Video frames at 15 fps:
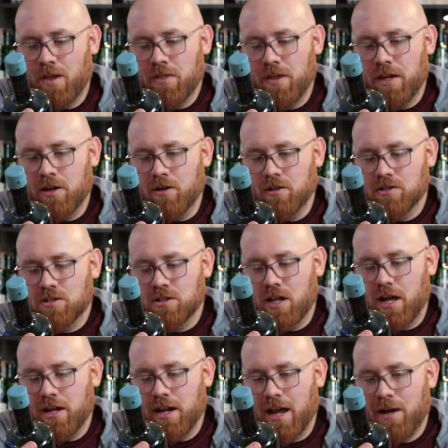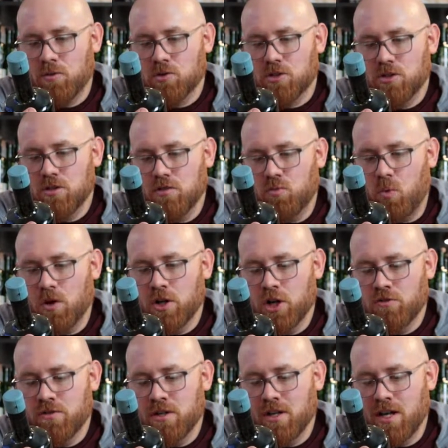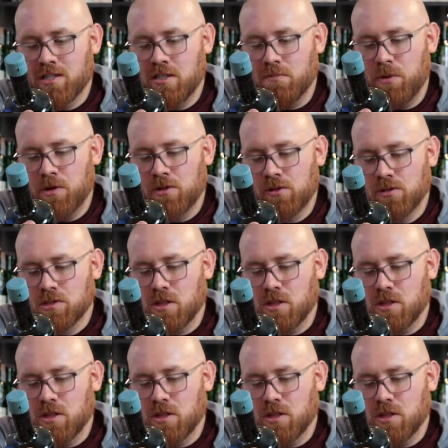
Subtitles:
They got an outturn of 190 bottles,